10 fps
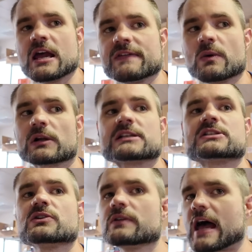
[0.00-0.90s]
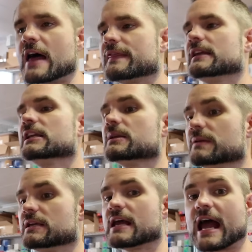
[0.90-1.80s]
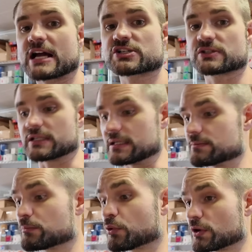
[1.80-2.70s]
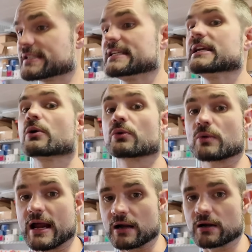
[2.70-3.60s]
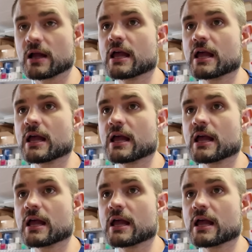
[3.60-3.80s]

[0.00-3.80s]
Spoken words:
If they want to do that, they need to be actually pretty rare.